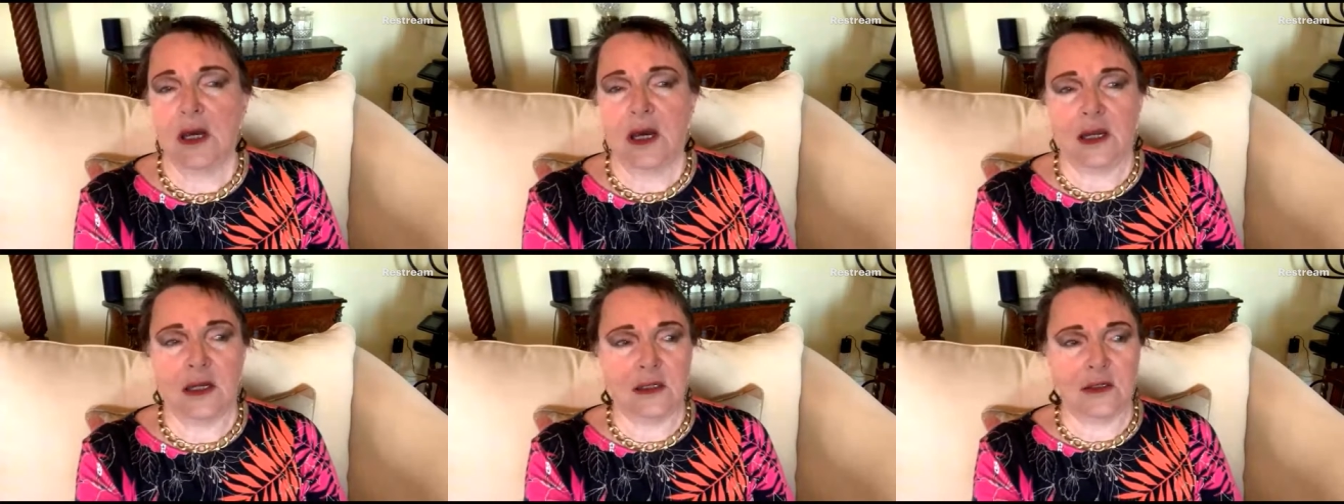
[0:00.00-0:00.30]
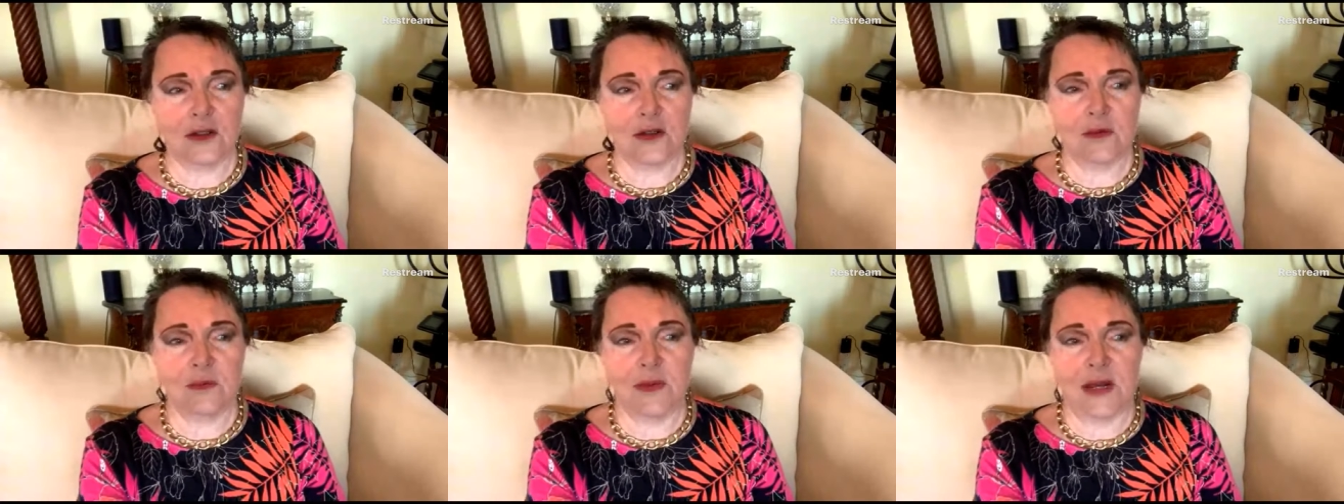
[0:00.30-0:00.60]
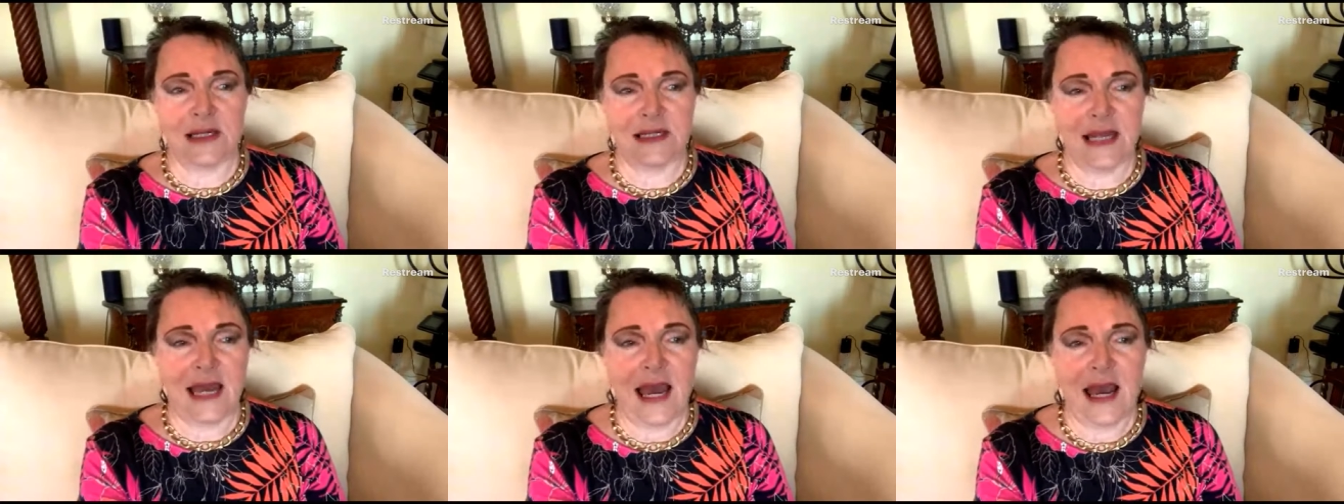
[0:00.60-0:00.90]
and it doesn't
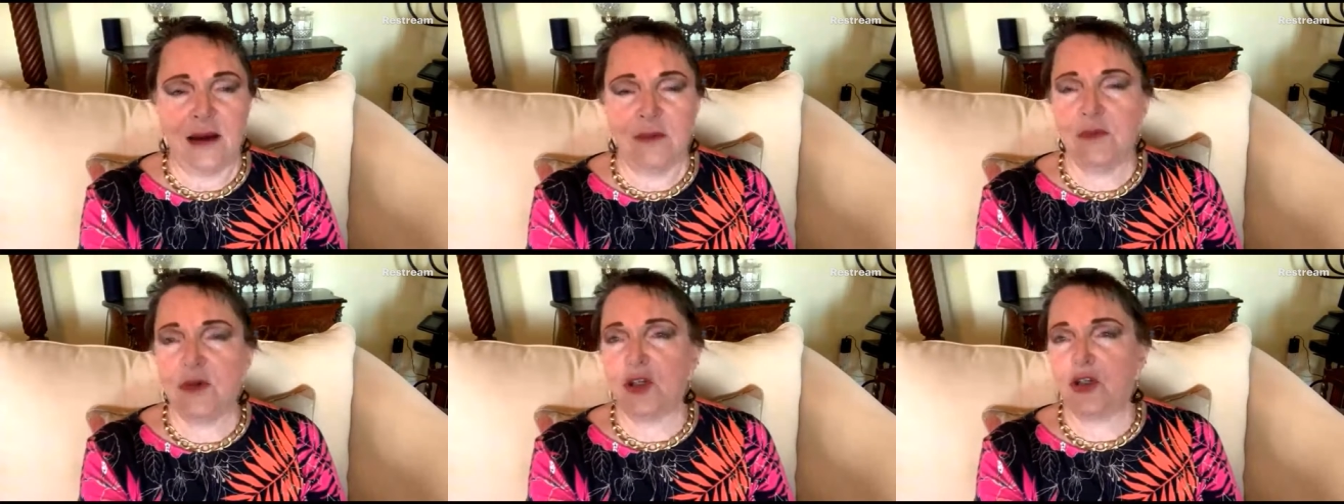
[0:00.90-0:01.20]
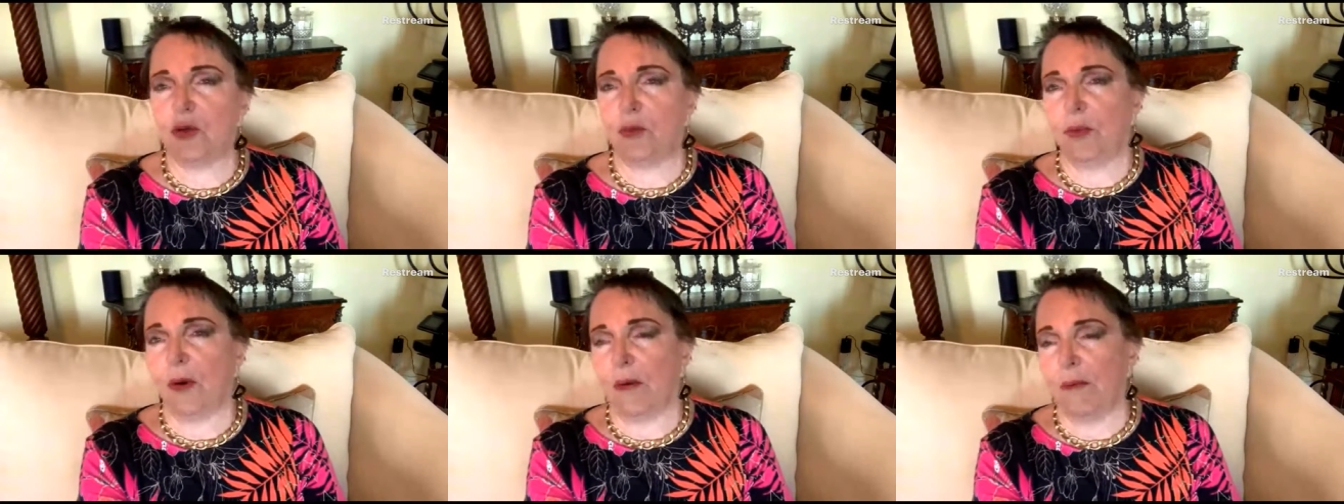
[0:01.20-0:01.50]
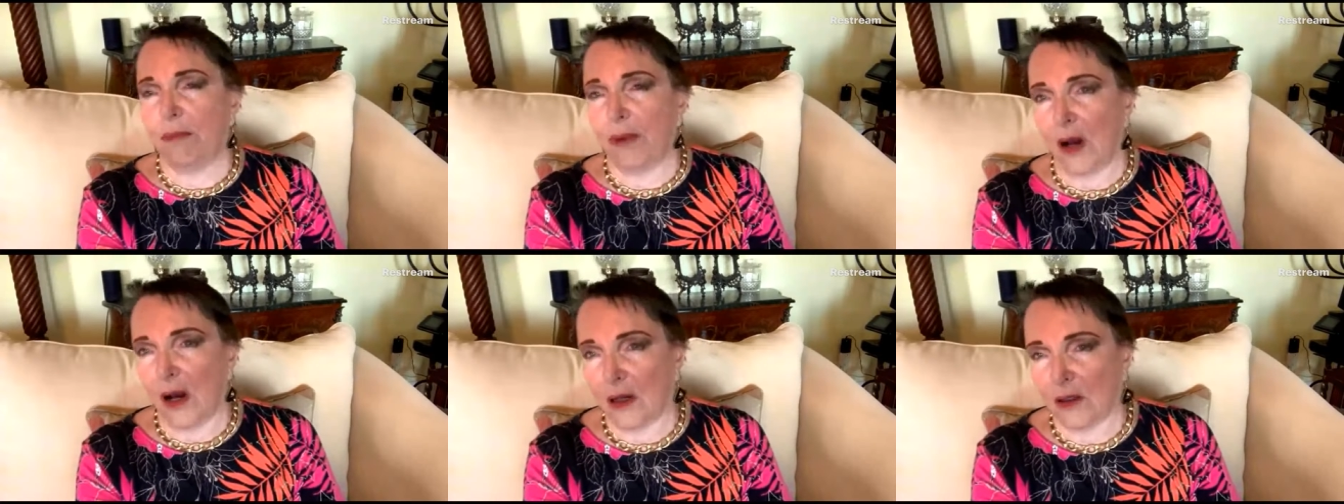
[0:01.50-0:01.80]
matter how much you
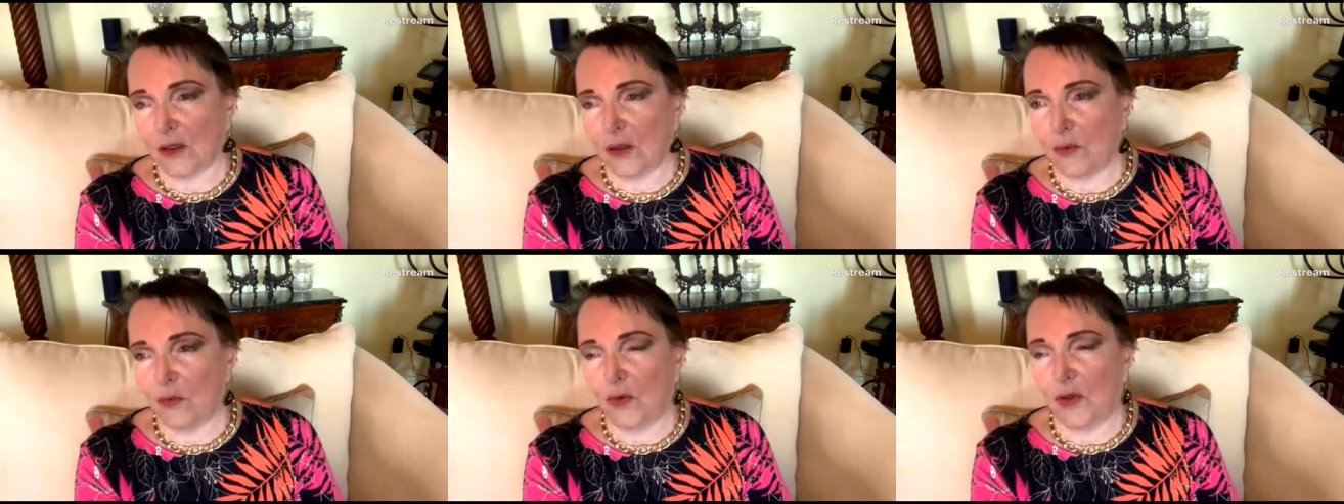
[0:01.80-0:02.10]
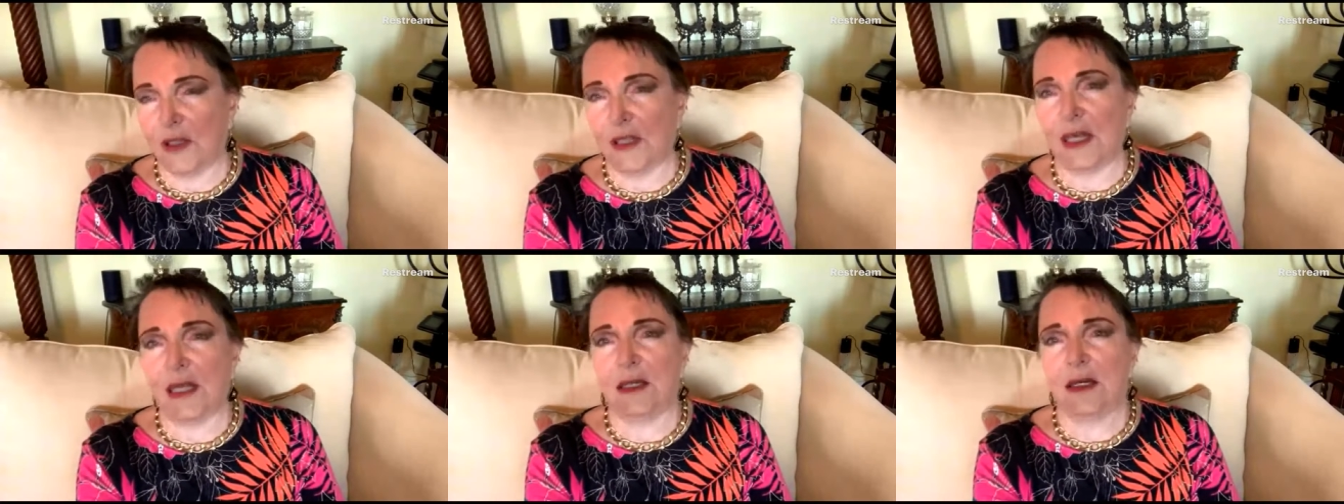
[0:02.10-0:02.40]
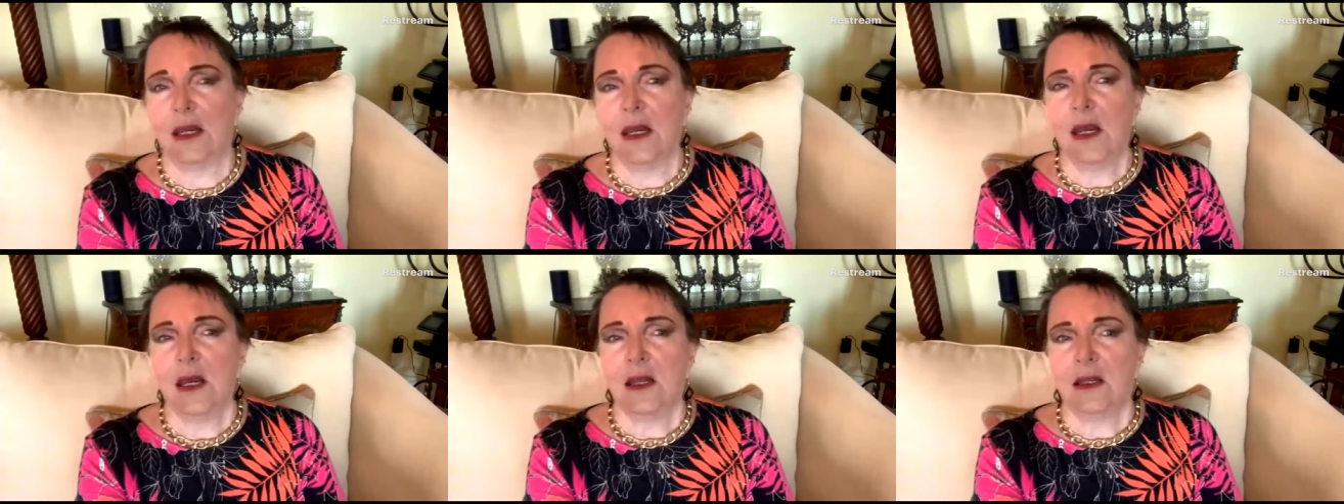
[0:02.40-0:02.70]
bombard them with it,